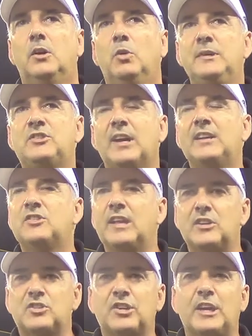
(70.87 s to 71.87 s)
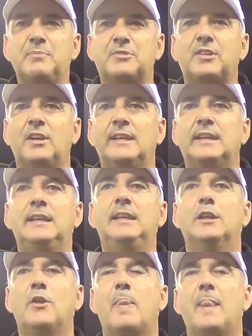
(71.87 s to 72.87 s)
we changed our shape slightly,
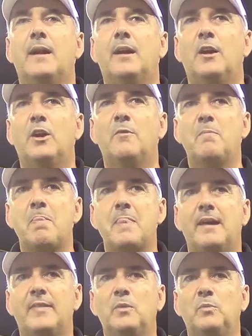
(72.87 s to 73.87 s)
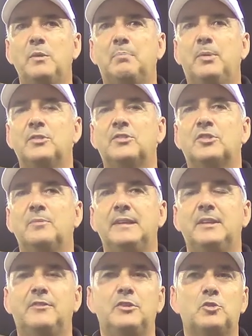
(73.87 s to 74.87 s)
um, and then we put some
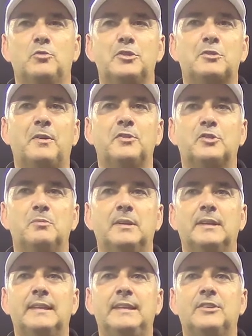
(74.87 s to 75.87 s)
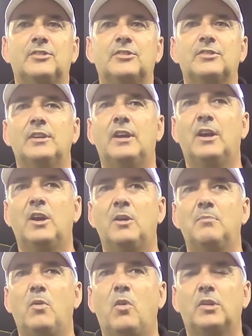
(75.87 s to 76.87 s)
individual responsibilities
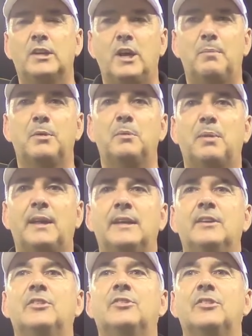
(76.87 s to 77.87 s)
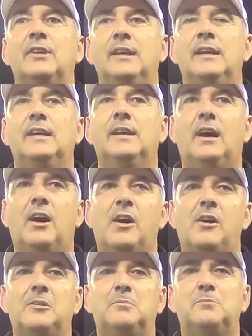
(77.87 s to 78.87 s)
um, on a couple of players,
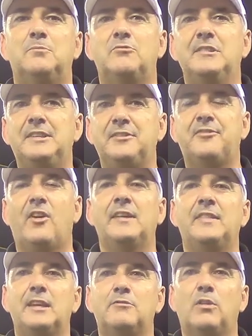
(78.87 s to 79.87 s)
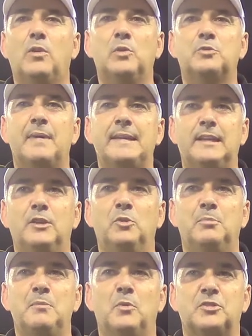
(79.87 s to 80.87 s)
um, redefined their roles, made it a
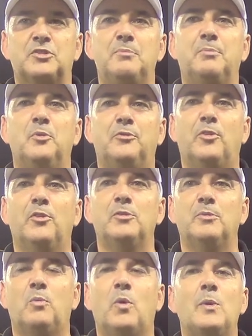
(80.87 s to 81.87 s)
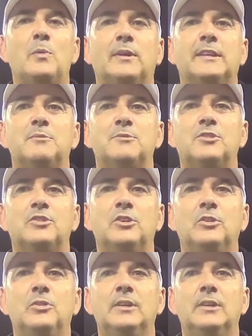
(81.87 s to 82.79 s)
little bit more simple for them on what we wanted them to do,